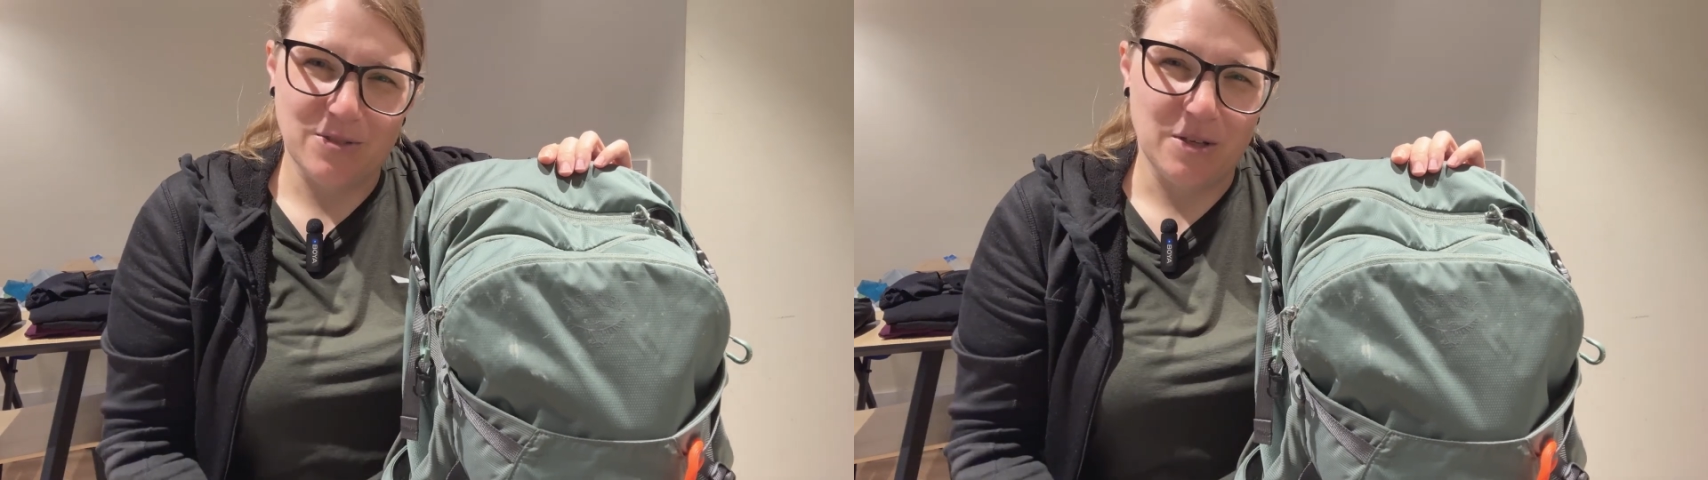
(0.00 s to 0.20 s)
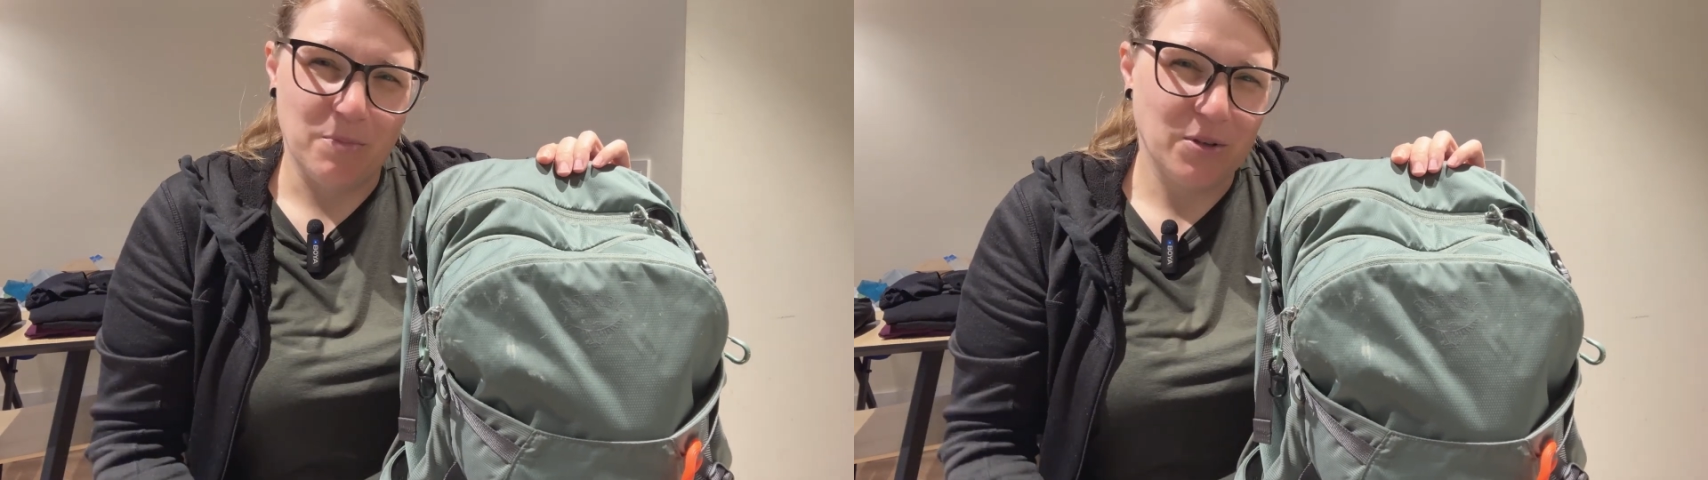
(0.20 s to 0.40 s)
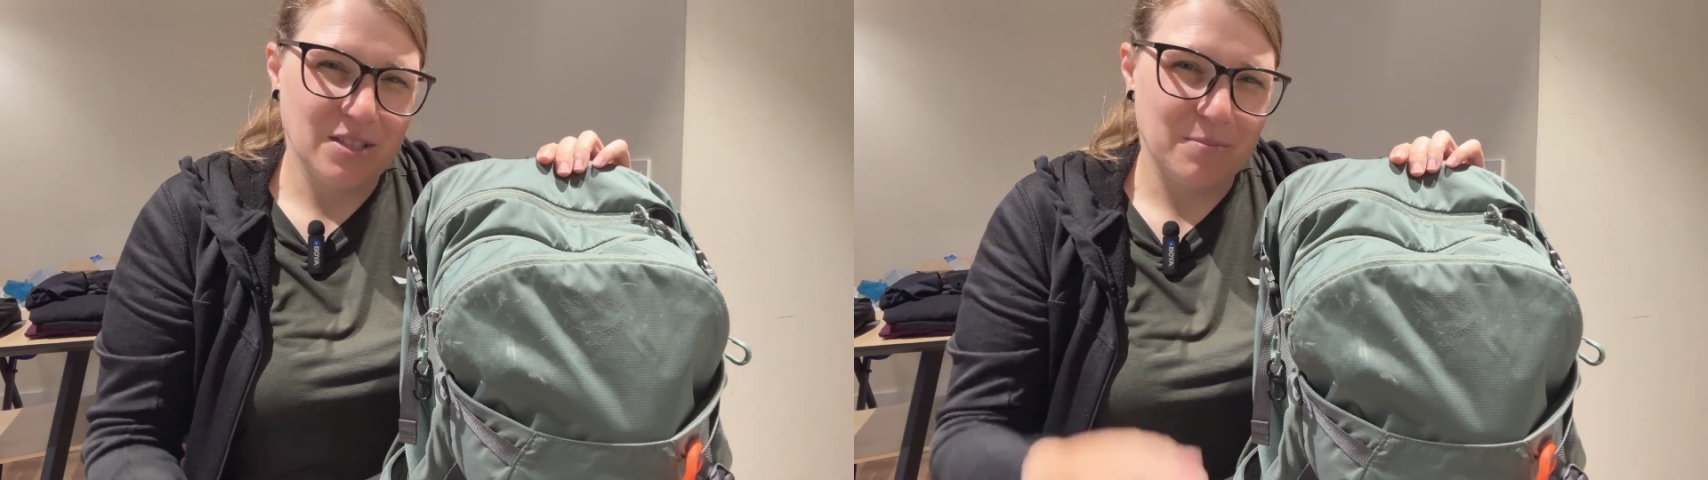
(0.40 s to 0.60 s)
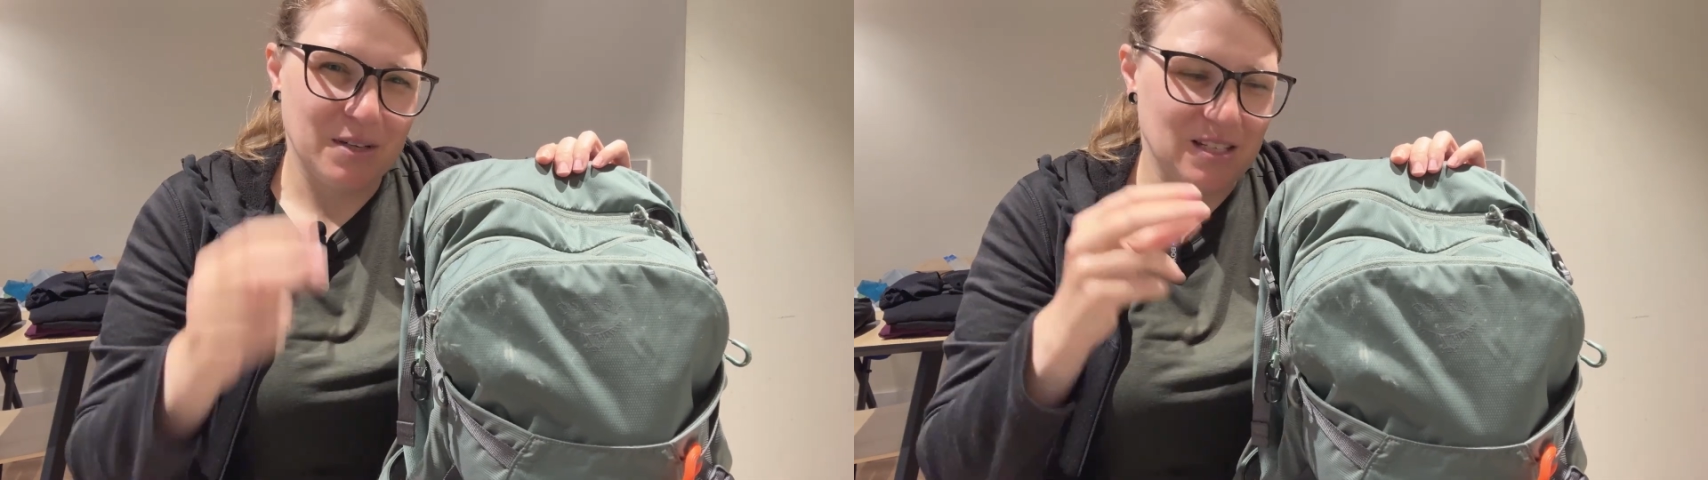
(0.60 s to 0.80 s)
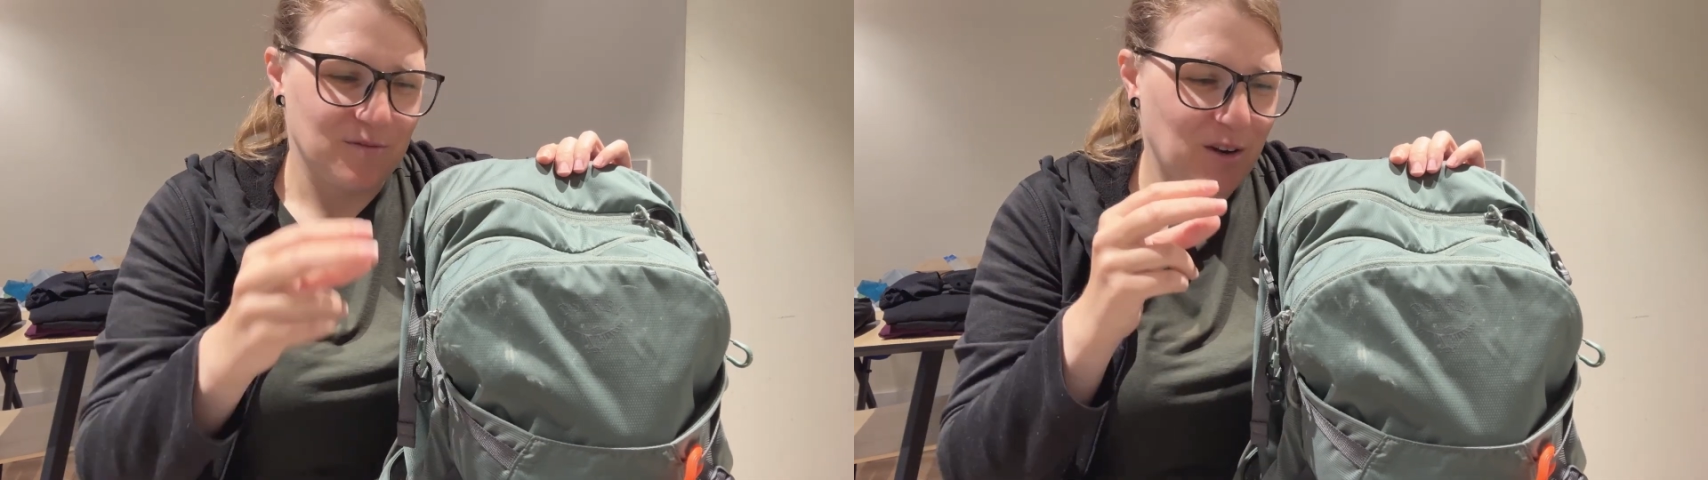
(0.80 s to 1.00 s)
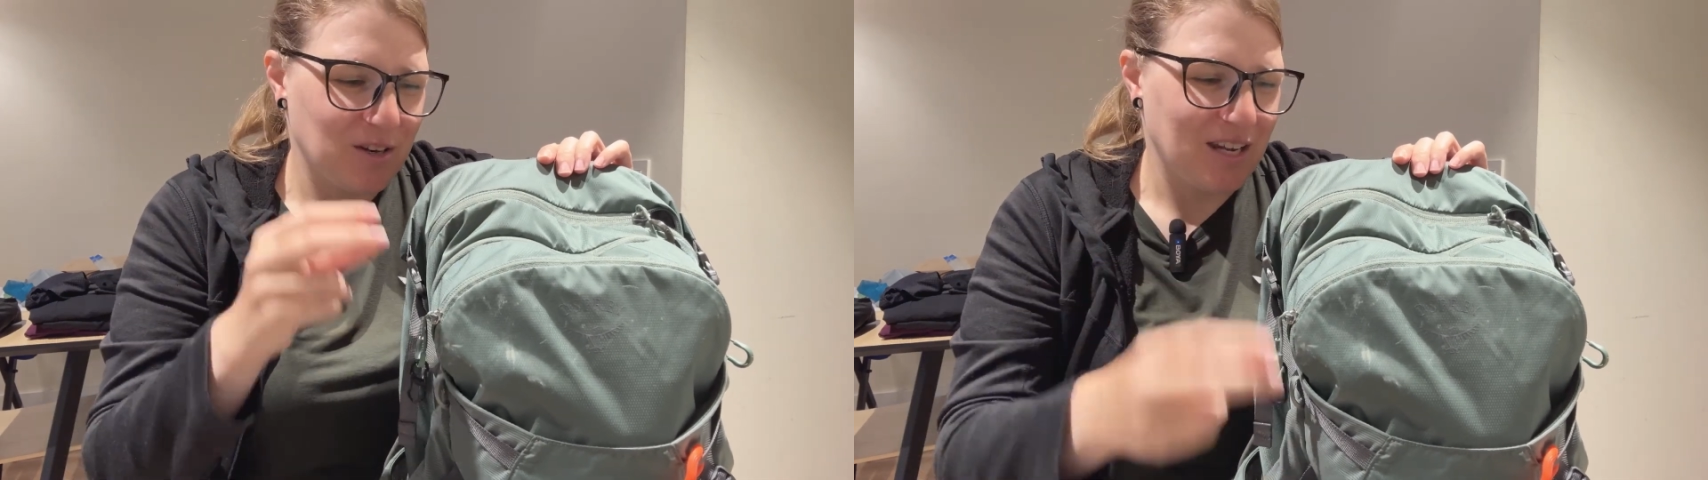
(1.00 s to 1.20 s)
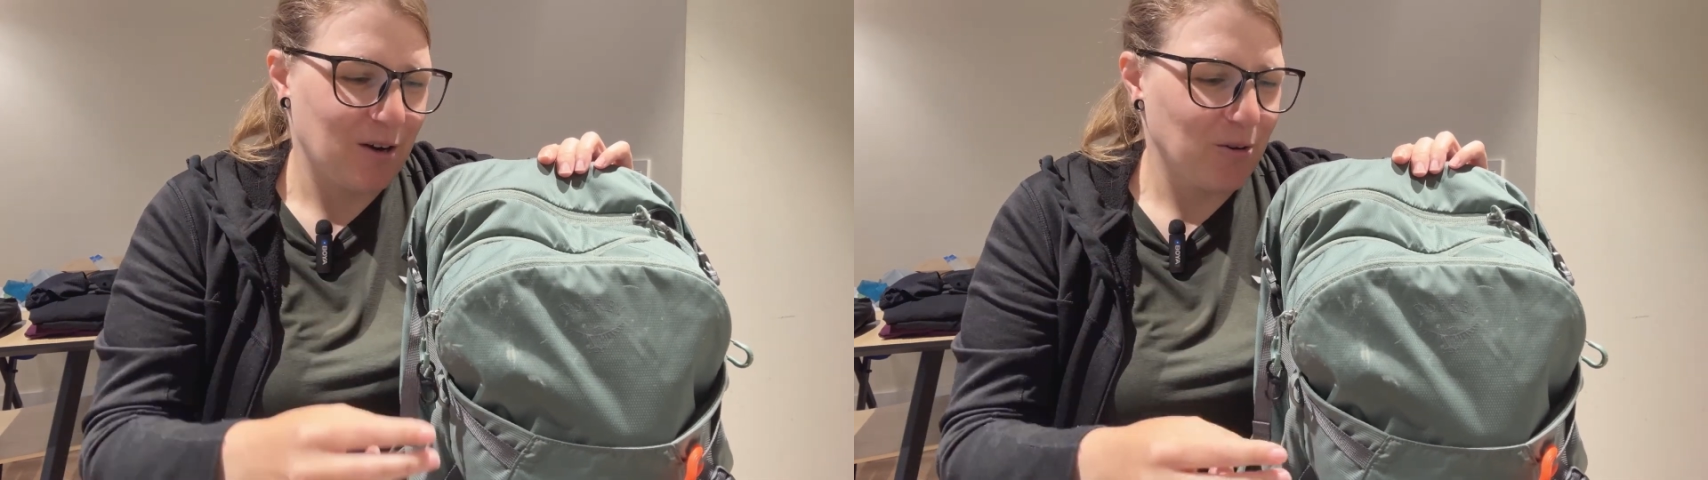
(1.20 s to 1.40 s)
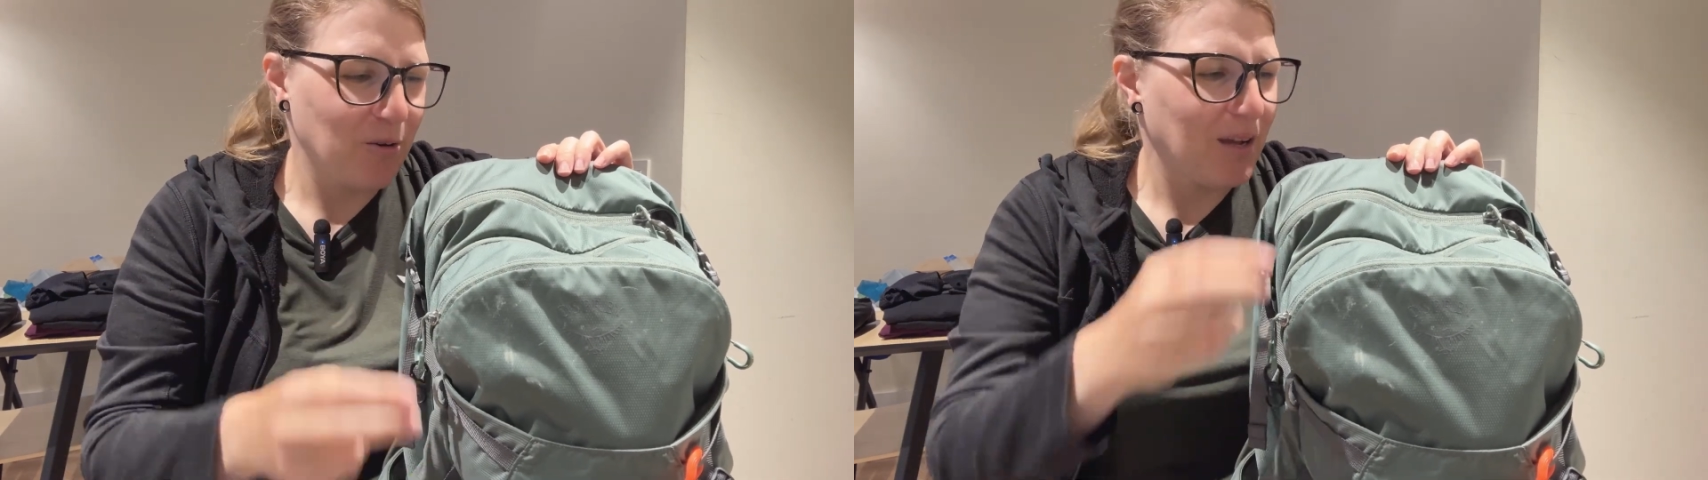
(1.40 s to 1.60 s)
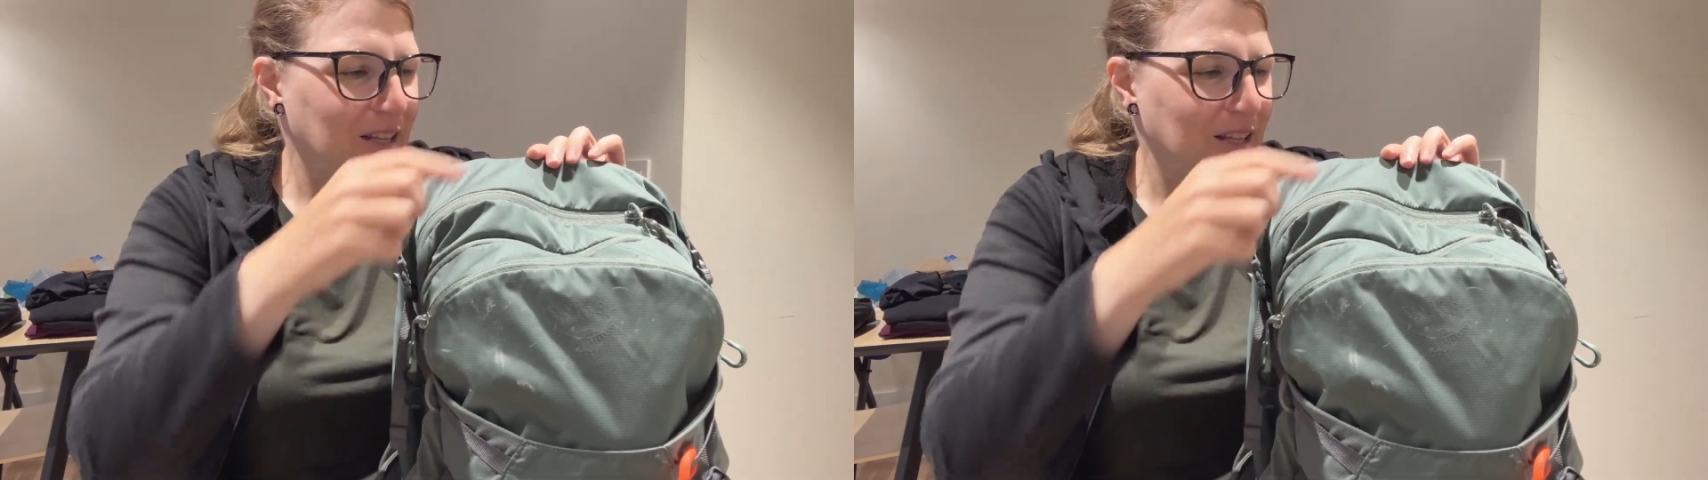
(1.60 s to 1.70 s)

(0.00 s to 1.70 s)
to the bottom but is very narrow,